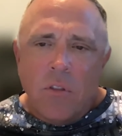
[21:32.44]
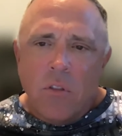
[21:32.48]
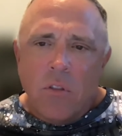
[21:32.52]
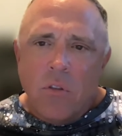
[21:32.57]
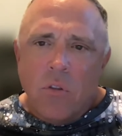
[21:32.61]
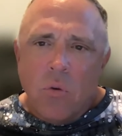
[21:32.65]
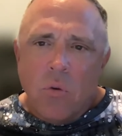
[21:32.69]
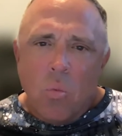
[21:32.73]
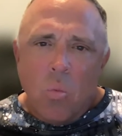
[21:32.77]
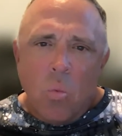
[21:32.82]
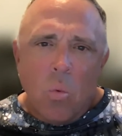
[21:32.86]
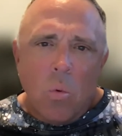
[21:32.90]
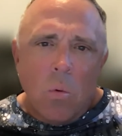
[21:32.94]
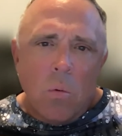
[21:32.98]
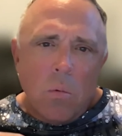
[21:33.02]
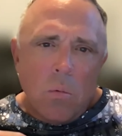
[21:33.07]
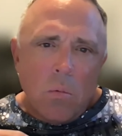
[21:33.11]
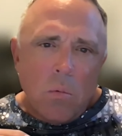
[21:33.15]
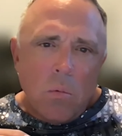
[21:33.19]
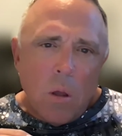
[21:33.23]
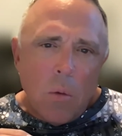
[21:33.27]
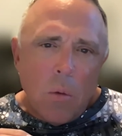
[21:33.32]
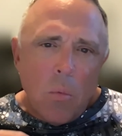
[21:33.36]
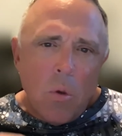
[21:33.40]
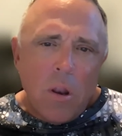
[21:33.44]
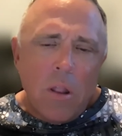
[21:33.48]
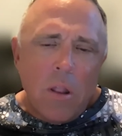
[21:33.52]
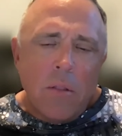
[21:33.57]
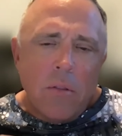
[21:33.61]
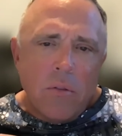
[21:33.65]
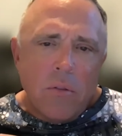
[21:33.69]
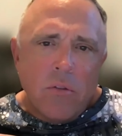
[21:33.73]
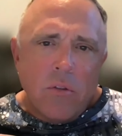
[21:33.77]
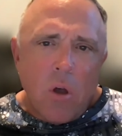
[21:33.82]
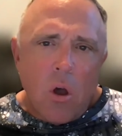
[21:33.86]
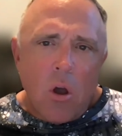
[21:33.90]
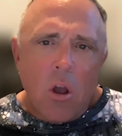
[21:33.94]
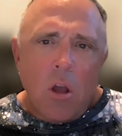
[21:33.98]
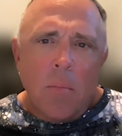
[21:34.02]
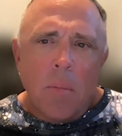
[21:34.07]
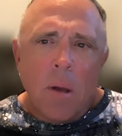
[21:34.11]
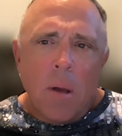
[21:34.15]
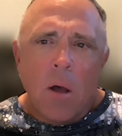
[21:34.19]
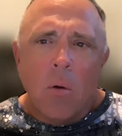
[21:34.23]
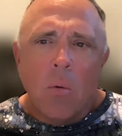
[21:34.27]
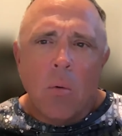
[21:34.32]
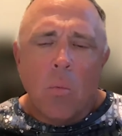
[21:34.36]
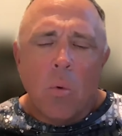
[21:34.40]
do I want to talk
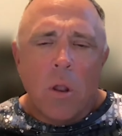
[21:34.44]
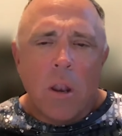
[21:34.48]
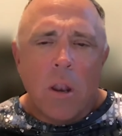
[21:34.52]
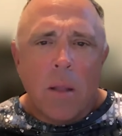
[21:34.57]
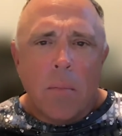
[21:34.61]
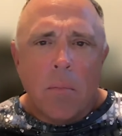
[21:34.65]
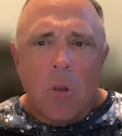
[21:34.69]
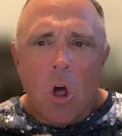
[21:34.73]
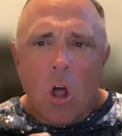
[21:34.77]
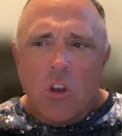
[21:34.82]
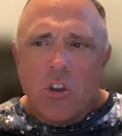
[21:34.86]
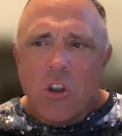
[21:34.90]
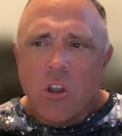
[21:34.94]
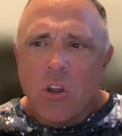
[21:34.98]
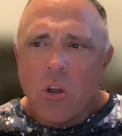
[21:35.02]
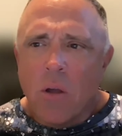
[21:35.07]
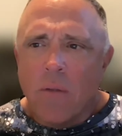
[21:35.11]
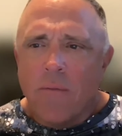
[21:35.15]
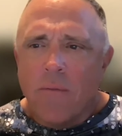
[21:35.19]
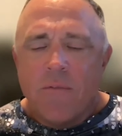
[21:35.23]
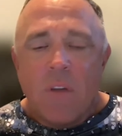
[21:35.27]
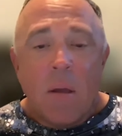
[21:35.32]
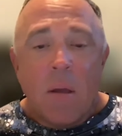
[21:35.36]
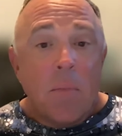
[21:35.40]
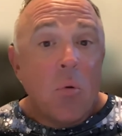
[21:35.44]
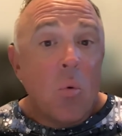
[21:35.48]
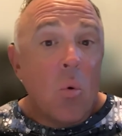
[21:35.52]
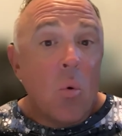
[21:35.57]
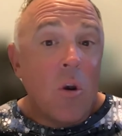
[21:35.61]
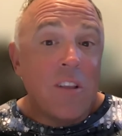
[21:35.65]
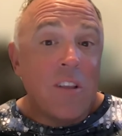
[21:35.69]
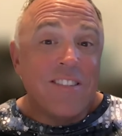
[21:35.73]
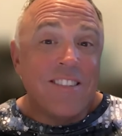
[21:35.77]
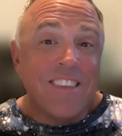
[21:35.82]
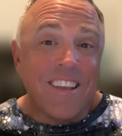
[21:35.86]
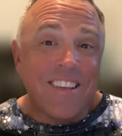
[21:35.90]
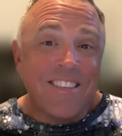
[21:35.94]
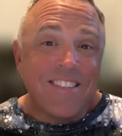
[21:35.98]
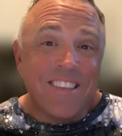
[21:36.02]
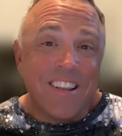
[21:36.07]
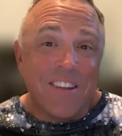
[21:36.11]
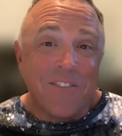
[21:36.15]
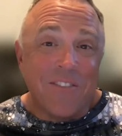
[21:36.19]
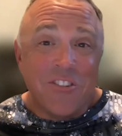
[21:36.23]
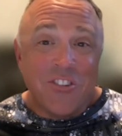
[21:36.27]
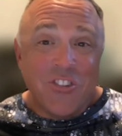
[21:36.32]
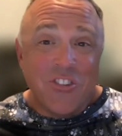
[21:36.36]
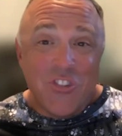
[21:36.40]
about what I'm launching on February
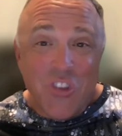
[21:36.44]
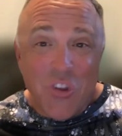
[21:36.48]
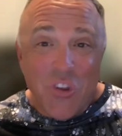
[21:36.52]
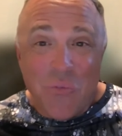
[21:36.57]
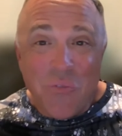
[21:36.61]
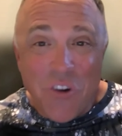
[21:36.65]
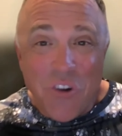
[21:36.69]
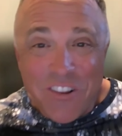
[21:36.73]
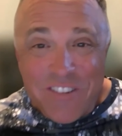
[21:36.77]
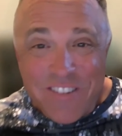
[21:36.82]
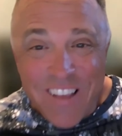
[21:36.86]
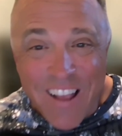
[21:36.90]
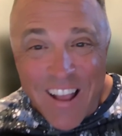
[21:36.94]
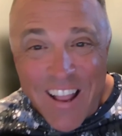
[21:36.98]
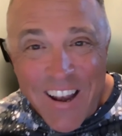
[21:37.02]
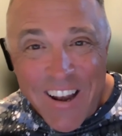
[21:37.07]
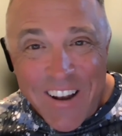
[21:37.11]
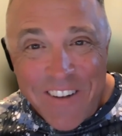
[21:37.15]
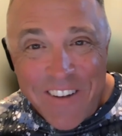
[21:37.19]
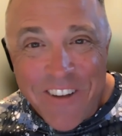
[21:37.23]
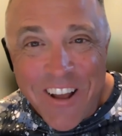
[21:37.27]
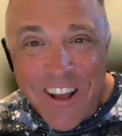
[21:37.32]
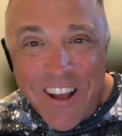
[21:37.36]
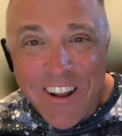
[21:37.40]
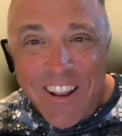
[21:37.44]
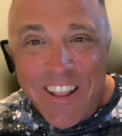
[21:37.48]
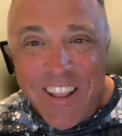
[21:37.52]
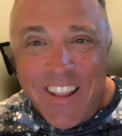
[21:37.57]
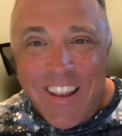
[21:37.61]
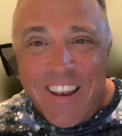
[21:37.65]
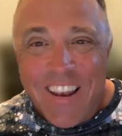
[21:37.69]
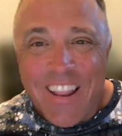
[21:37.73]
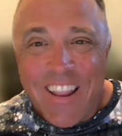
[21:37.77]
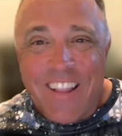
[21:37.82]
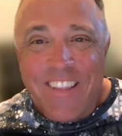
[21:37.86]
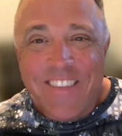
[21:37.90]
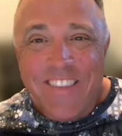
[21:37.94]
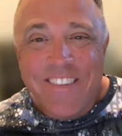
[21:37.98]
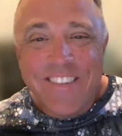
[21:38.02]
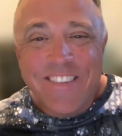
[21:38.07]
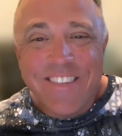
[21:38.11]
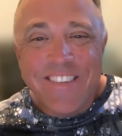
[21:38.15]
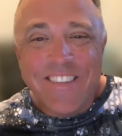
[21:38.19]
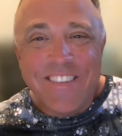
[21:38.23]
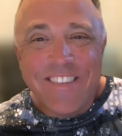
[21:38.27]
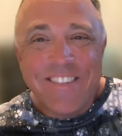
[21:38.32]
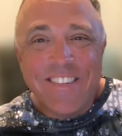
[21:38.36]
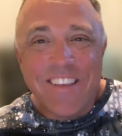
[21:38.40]
6th. I'm super excited about it.
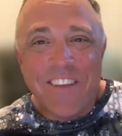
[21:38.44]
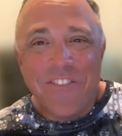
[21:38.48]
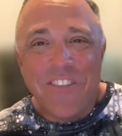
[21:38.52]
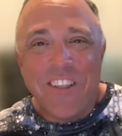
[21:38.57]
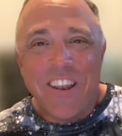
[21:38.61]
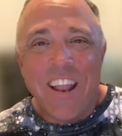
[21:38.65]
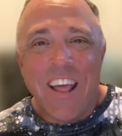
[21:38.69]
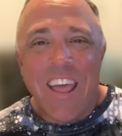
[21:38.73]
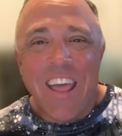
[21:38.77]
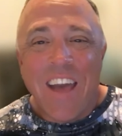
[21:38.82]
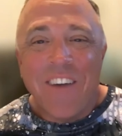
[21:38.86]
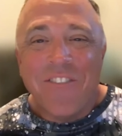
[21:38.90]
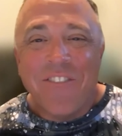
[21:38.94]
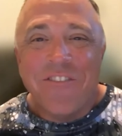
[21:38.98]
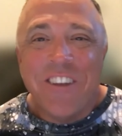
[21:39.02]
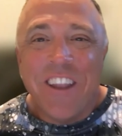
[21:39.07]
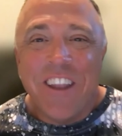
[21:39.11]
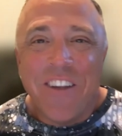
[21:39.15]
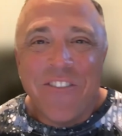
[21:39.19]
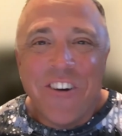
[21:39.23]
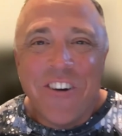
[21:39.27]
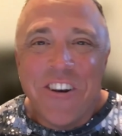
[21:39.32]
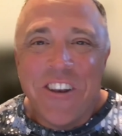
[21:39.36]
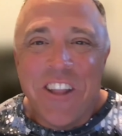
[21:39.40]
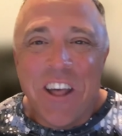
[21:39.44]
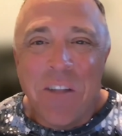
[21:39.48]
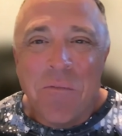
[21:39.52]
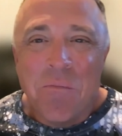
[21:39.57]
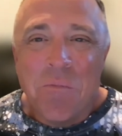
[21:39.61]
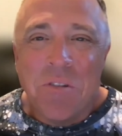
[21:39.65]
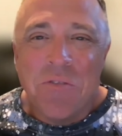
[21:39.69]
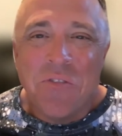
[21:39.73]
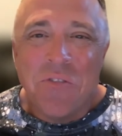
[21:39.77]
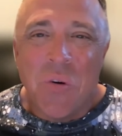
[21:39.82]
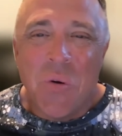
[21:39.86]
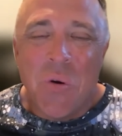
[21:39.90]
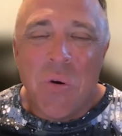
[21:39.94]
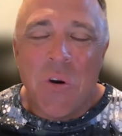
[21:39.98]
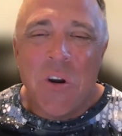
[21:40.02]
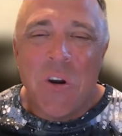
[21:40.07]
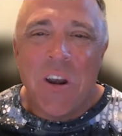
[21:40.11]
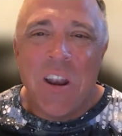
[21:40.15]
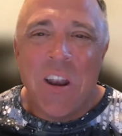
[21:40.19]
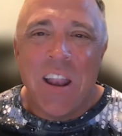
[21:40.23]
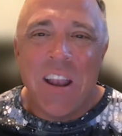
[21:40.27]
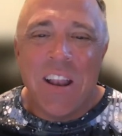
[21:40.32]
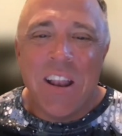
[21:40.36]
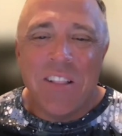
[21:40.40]
It's something I have never done
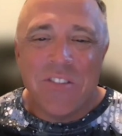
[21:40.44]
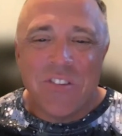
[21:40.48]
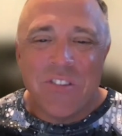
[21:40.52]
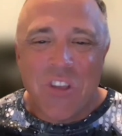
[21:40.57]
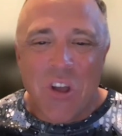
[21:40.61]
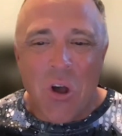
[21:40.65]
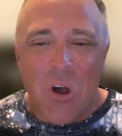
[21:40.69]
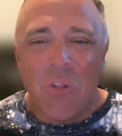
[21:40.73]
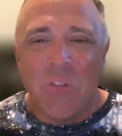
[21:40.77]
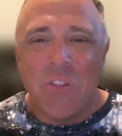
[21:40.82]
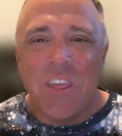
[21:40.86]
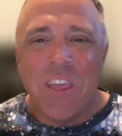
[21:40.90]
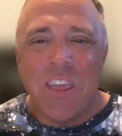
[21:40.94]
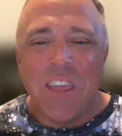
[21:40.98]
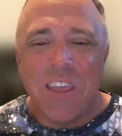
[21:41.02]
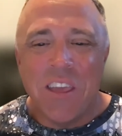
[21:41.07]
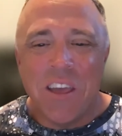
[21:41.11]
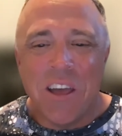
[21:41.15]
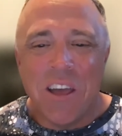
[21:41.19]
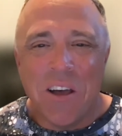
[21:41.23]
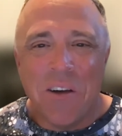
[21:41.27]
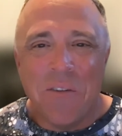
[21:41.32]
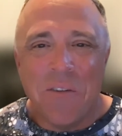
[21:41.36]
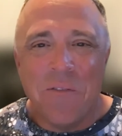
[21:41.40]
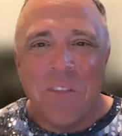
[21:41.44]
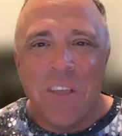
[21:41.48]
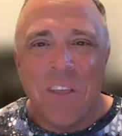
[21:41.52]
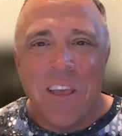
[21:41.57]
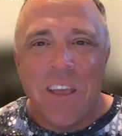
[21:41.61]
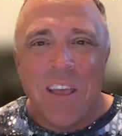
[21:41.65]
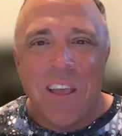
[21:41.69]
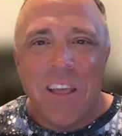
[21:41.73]
before, and it's called the